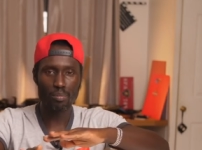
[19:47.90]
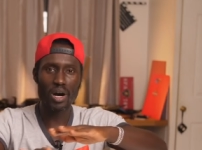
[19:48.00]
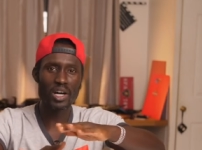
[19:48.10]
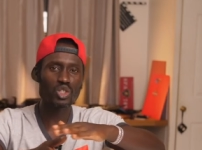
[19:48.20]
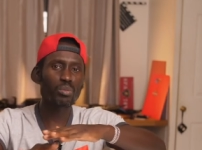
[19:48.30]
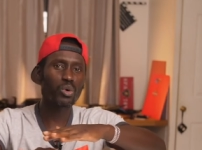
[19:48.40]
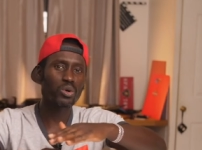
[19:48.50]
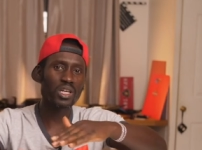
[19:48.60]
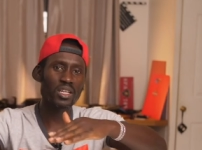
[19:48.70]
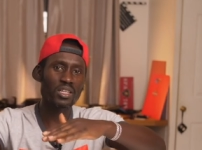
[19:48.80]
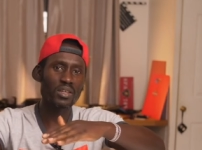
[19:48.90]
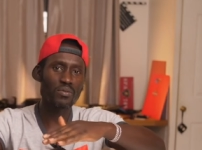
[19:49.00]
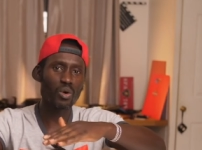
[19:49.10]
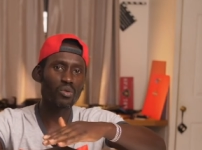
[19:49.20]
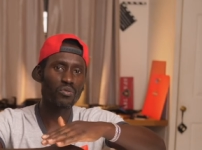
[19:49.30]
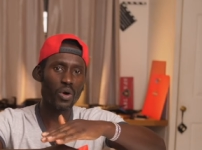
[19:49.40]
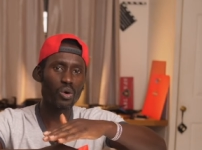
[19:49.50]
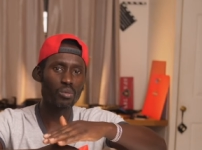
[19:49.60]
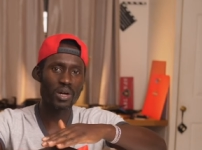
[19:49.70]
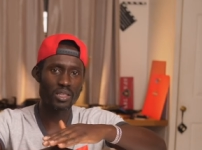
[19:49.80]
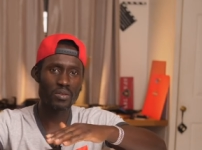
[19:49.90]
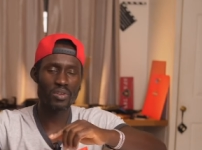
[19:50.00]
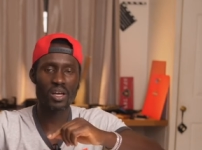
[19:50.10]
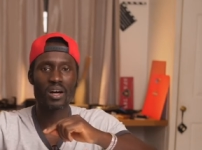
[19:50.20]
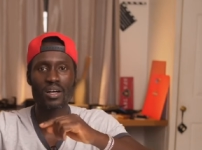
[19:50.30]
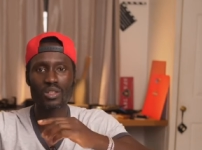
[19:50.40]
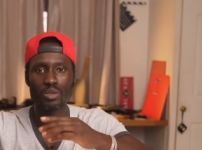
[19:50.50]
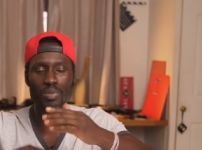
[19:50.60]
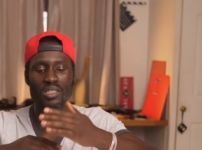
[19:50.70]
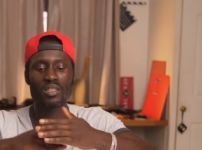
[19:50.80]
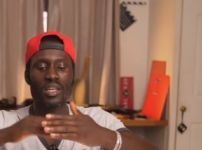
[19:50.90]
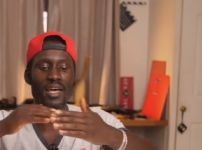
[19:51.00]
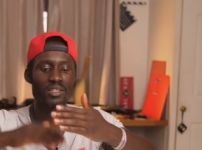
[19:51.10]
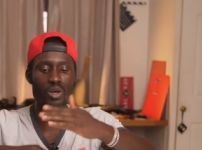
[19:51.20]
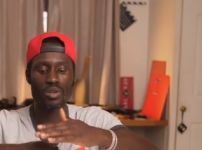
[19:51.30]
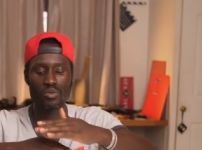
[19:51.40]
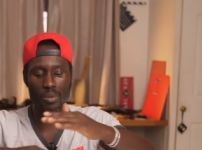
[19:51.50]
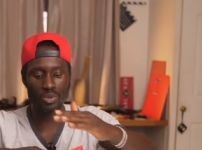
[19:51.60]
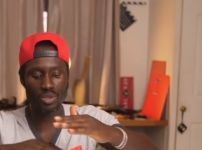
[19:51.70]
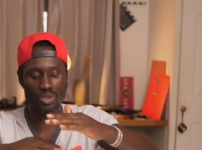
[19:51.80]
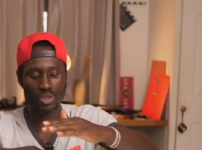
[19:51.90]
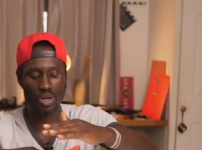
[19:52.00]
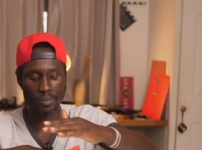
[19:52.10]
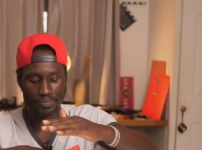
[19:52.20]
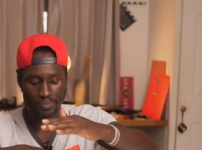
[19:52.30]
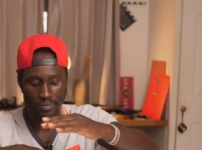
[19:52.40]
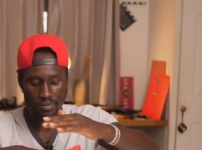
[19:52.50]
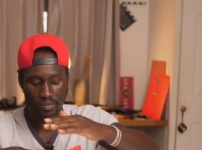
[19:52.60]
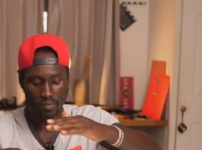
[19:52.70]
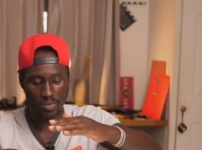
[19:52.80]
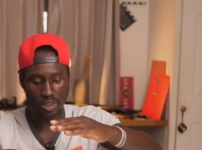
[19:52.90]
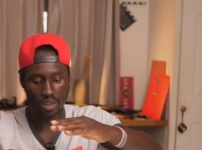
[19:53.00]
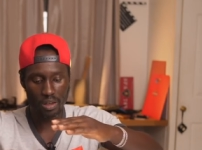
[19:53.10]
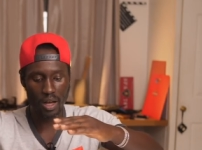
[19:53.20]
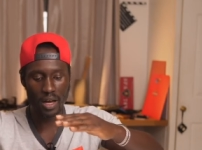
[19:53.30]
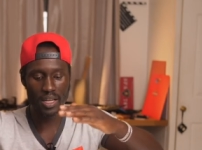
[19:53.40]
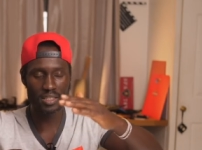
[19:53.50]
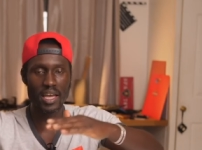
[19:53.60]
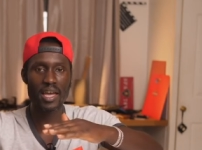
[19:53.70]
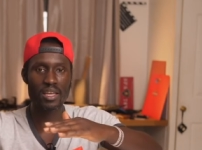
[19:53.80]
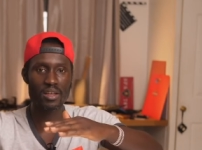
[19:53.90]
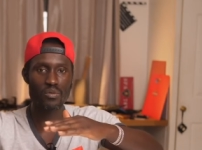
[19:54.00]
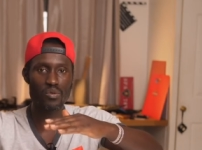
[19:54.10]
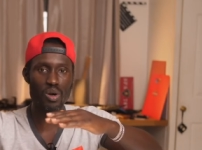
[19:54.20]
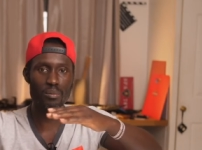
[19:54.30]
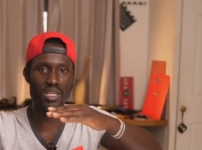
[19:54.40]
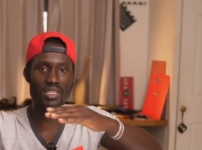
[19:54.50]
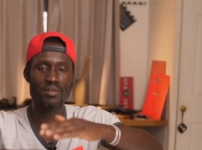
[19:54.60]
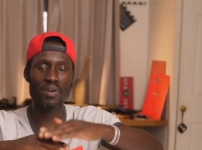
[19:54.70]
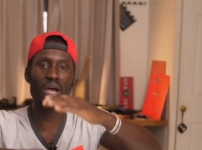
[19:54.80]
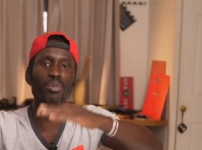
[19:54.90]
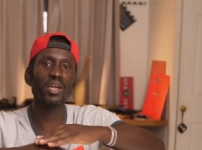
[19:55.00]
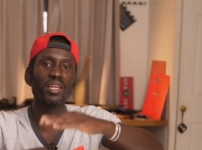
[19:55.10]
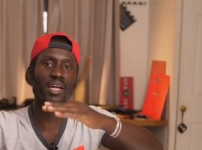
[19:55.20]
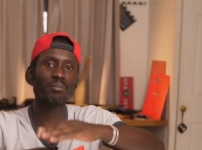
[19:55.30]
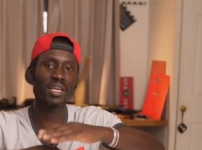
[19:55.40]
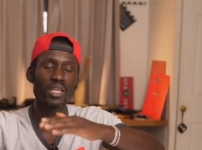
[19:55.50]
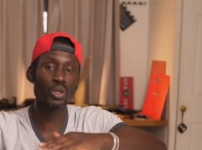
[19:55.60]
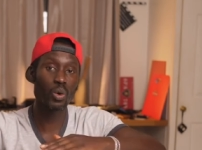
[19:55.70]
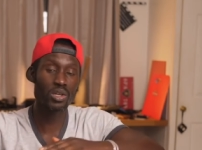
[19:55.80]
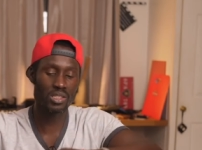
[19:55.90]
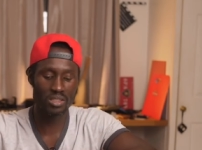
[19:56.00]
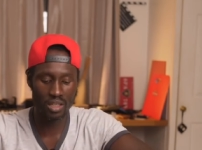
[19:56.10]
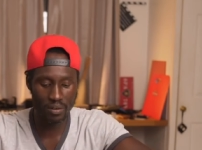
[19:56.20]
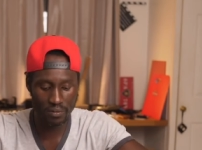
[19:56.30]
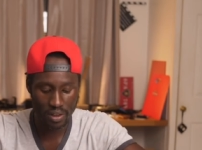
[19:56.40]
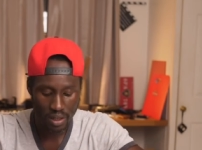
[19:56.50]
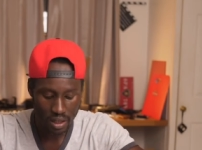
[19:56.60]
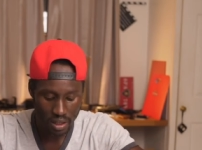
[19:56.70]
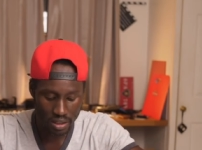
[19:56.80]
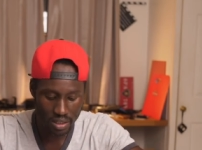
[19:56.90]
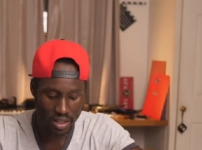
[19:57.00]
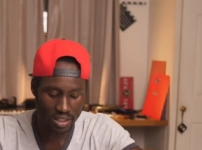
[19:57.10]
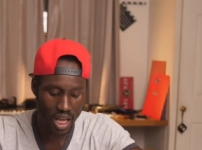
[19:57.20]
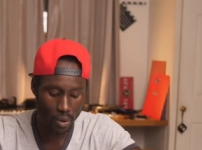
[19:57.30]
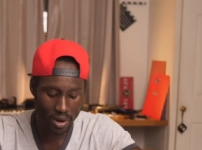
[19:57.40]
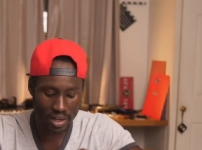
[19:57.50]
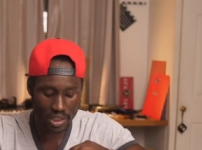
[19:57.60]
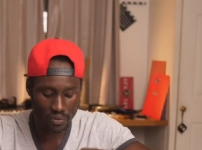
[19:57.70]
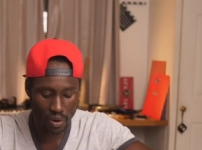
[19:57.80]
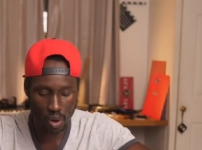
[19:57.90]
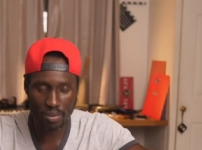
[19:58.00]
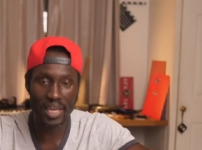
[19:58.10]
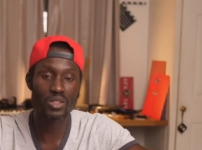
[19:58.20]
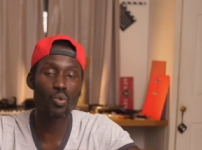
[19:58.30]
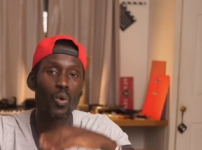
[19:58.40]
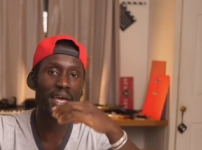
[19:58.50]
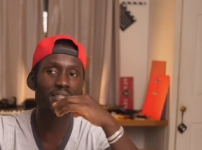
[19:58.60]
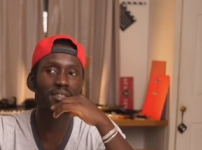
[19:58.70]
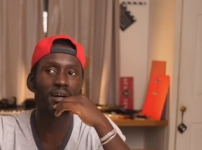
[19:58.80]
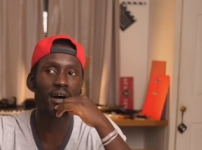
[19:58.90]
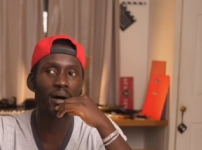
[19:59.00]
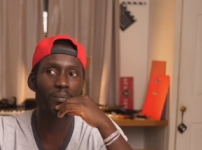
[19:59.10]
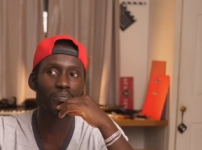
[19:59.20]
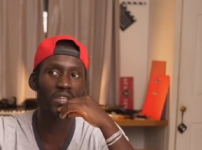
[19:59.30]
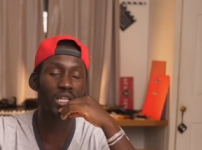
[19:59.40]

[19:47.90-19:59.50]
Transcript: barge board underneath or foam underneath the car to basically the idea of the foam was to stop uh, the tank from basically vibrating and making noise and stuff. It turns out when this foam gets wet, um, it